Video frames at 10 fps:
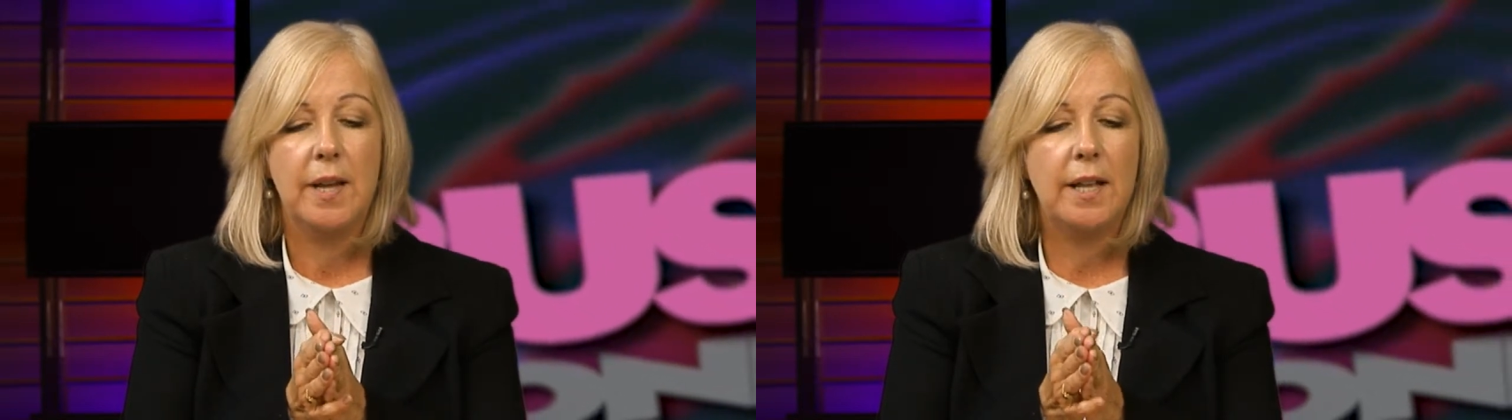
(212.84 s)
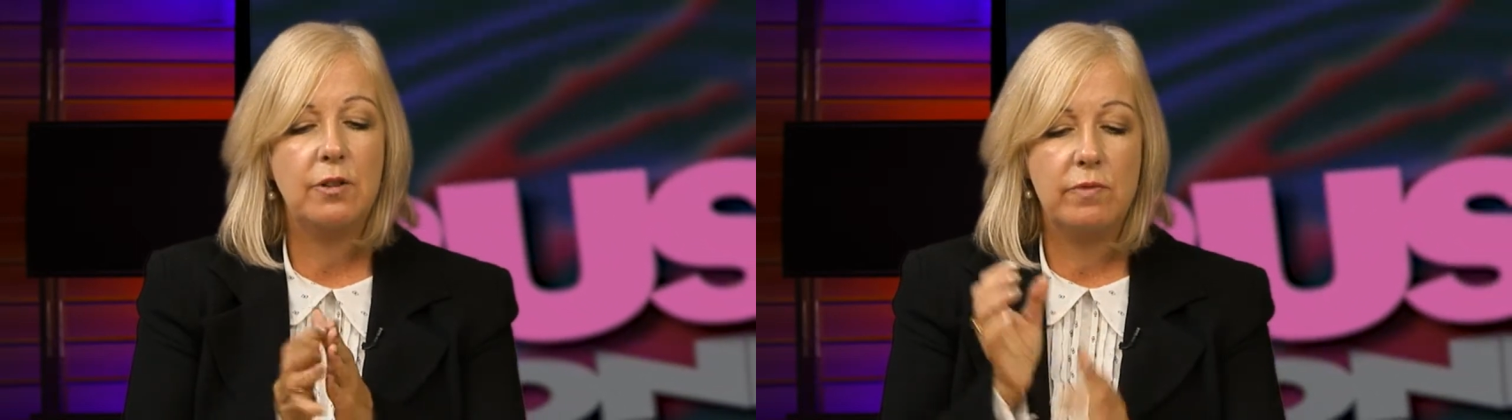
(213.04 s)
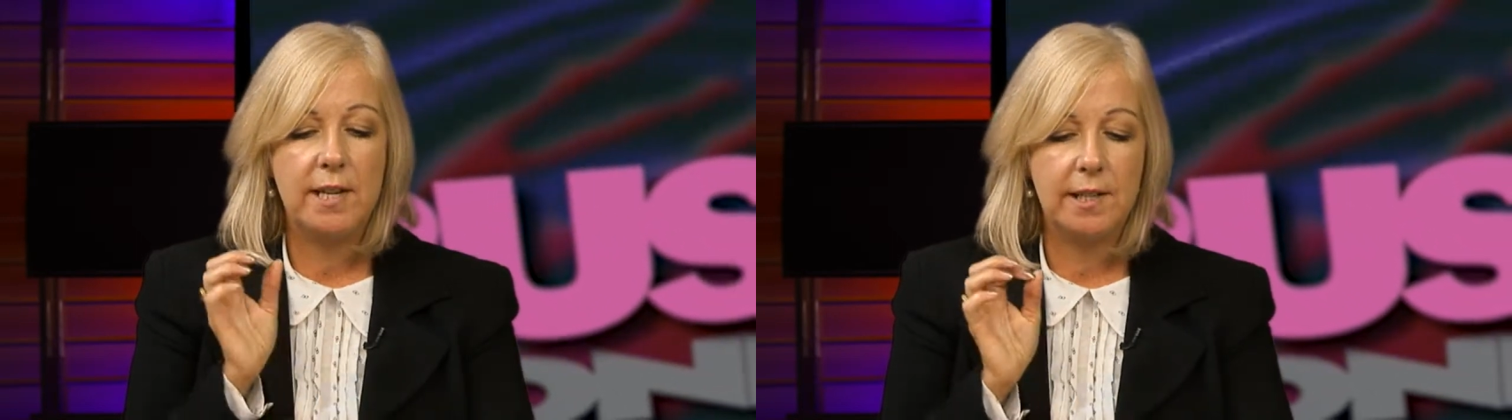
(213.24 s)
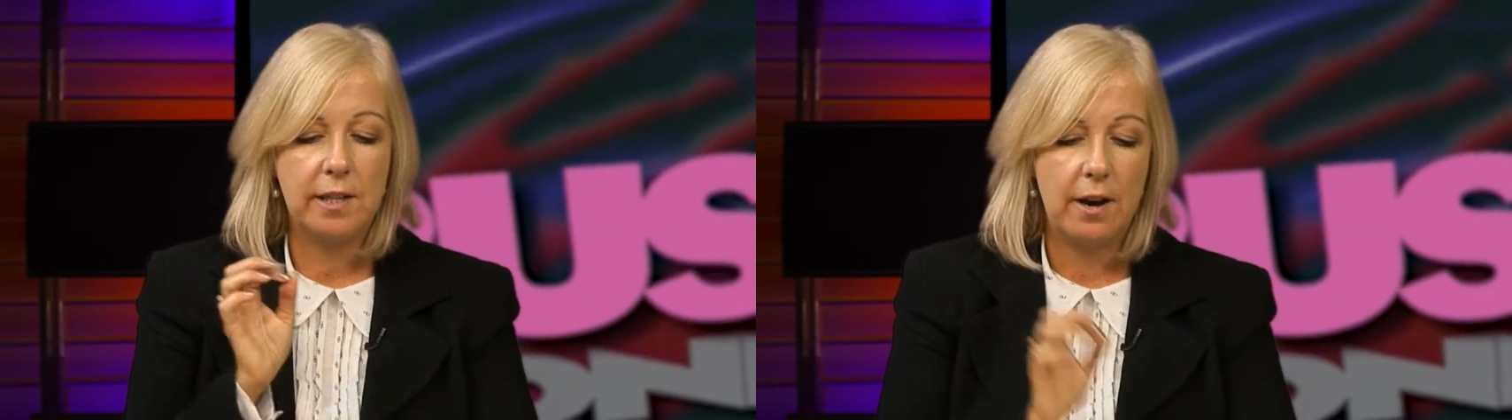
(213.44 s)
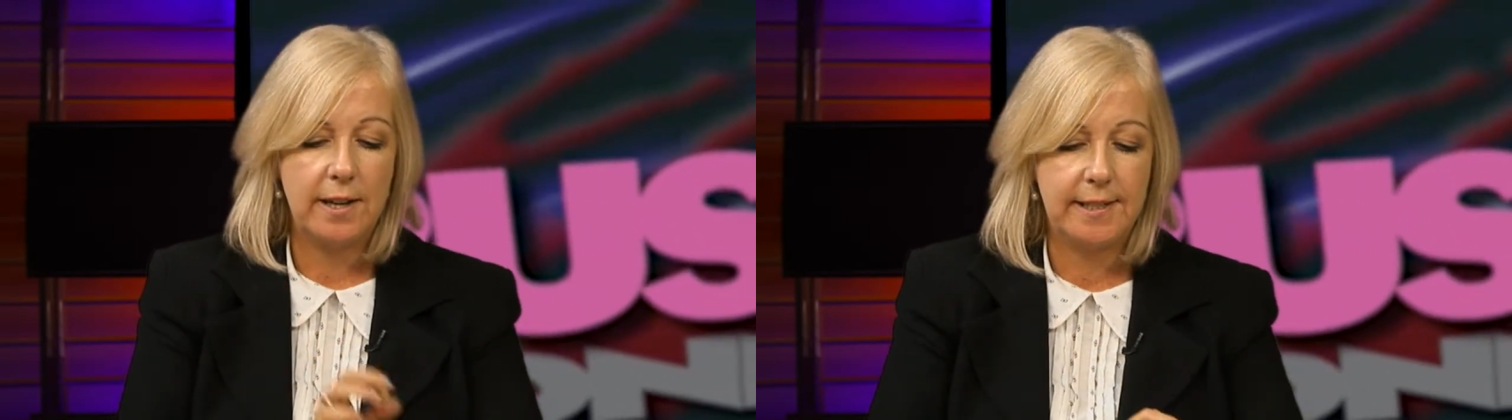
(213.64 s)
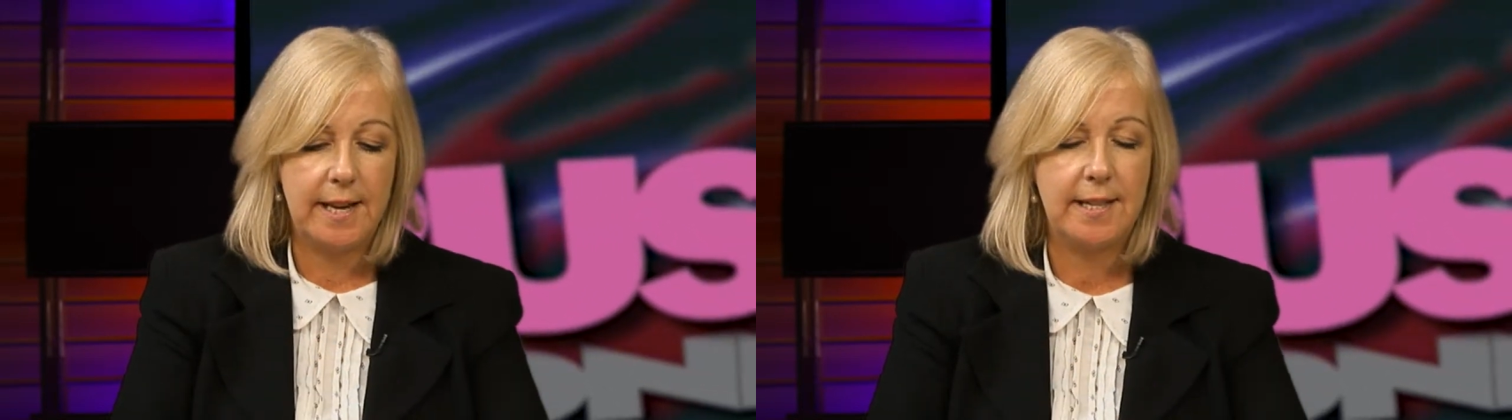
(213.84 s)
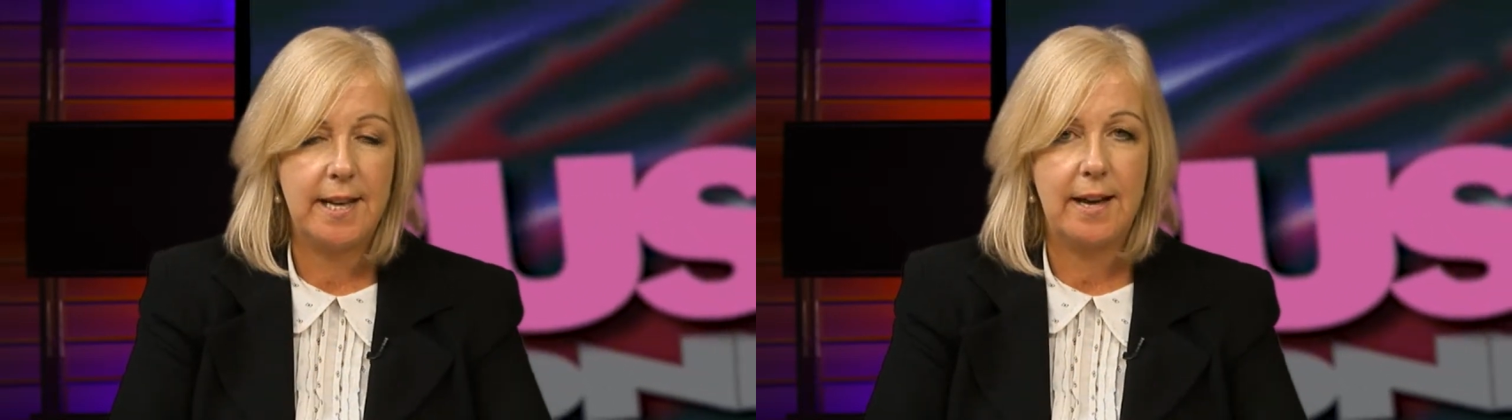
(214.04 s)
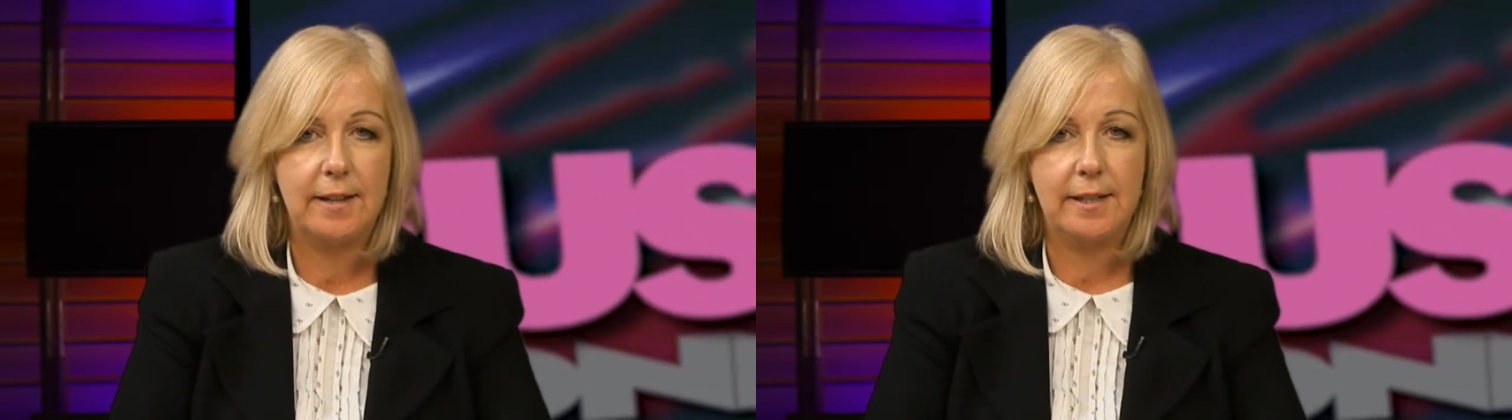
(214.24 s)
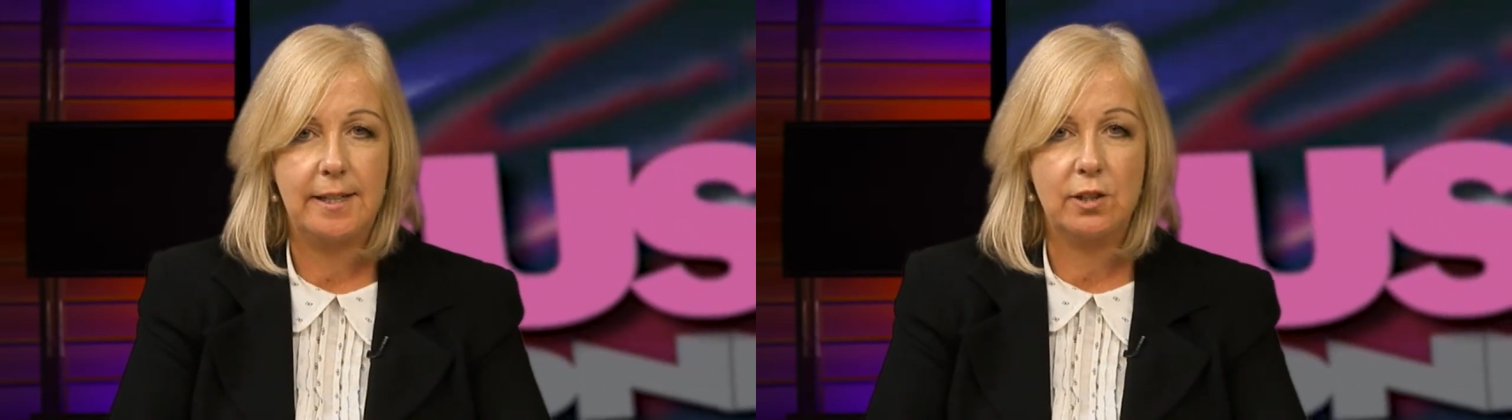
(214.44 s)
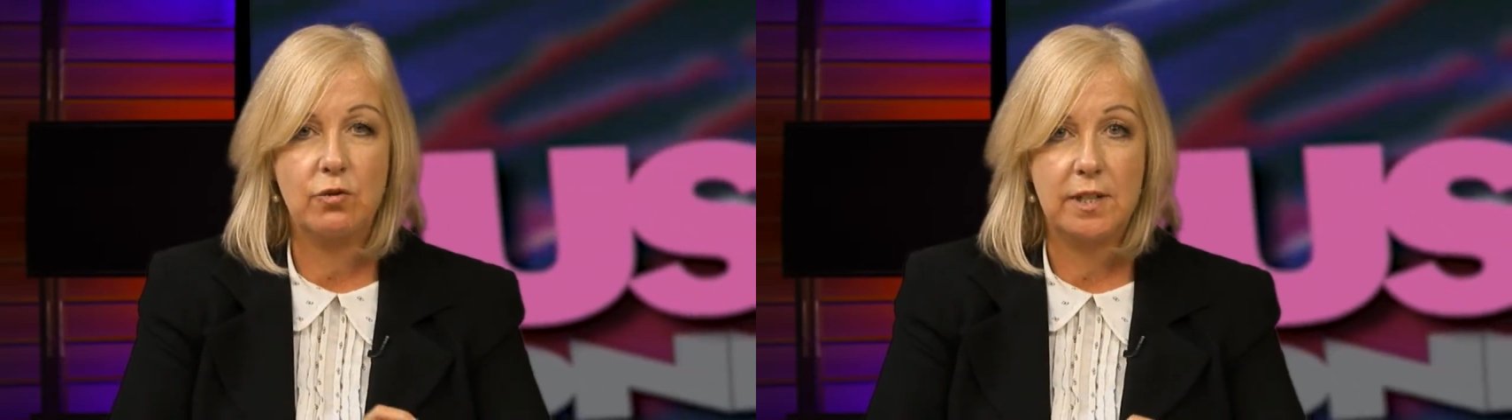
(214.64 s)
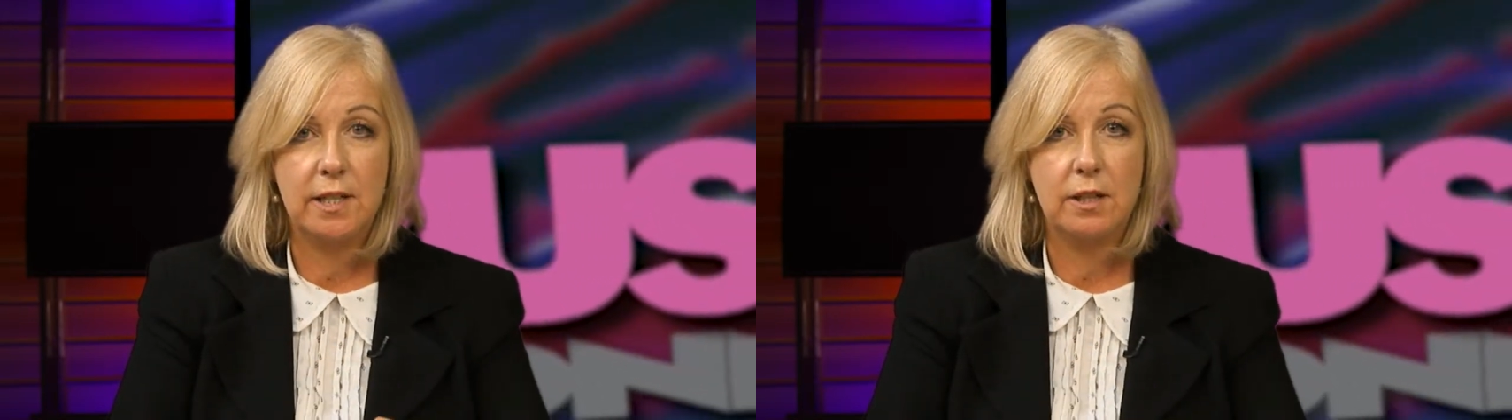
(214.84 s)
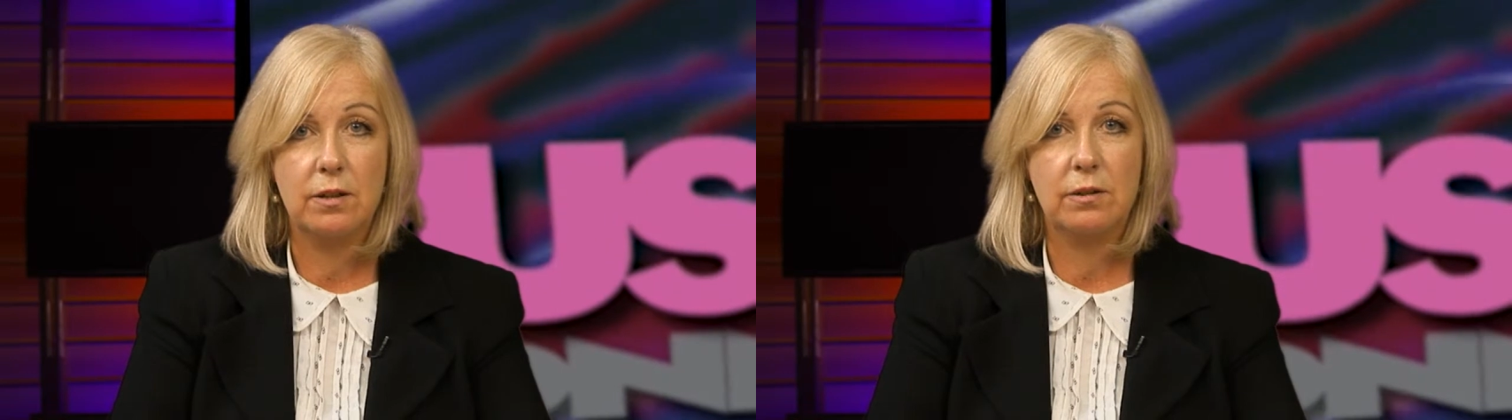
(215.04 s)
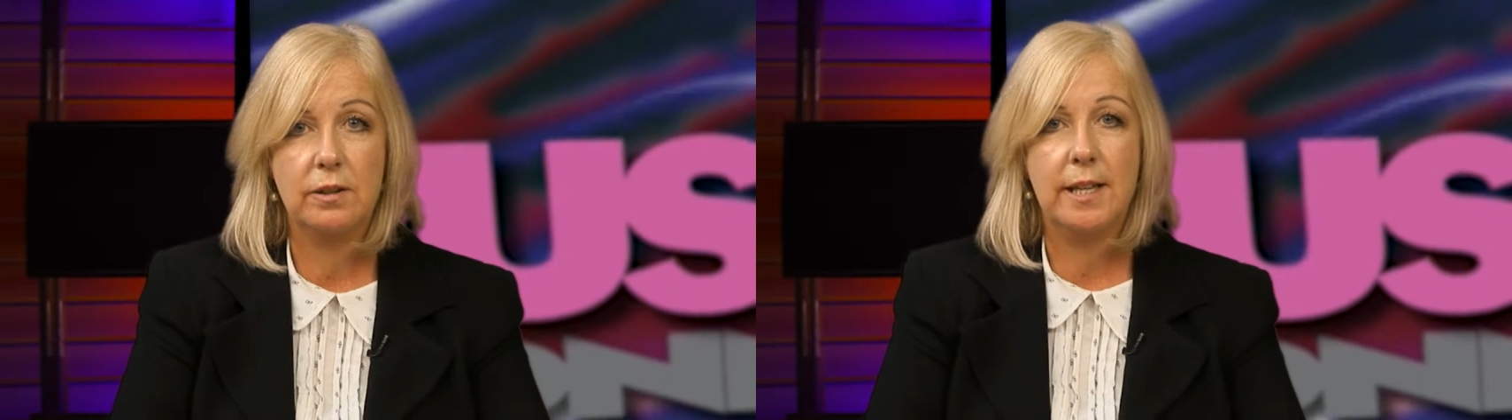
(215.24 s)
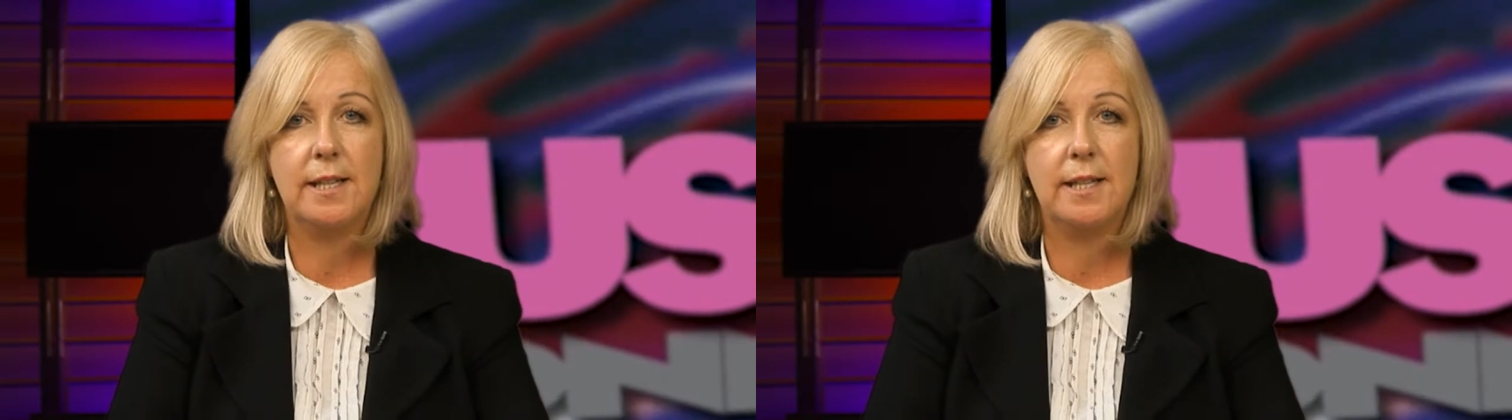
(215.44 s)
And the reason that I say that is critical